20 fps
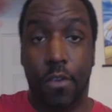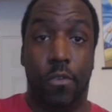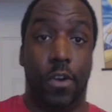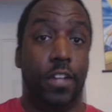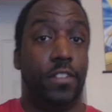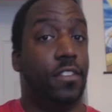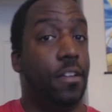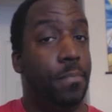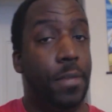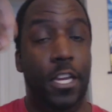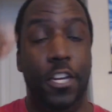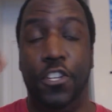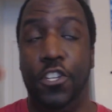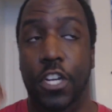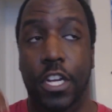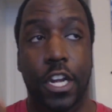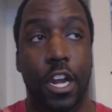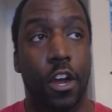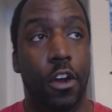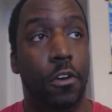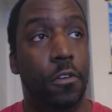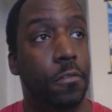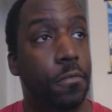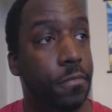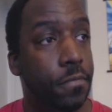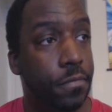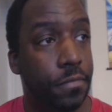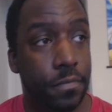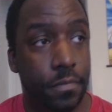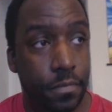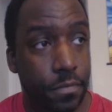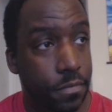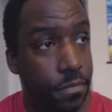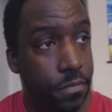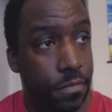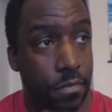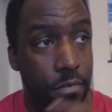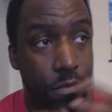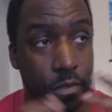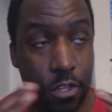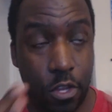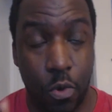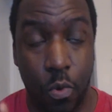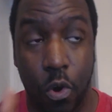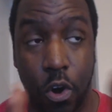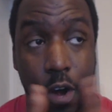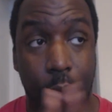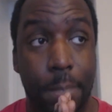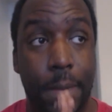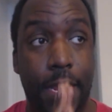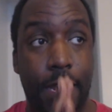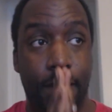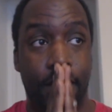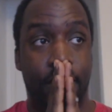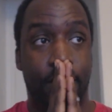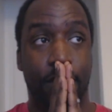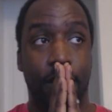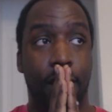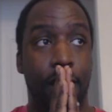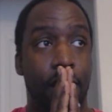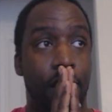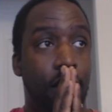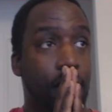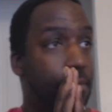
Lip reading: Rest in peace, Shino. You were a beast.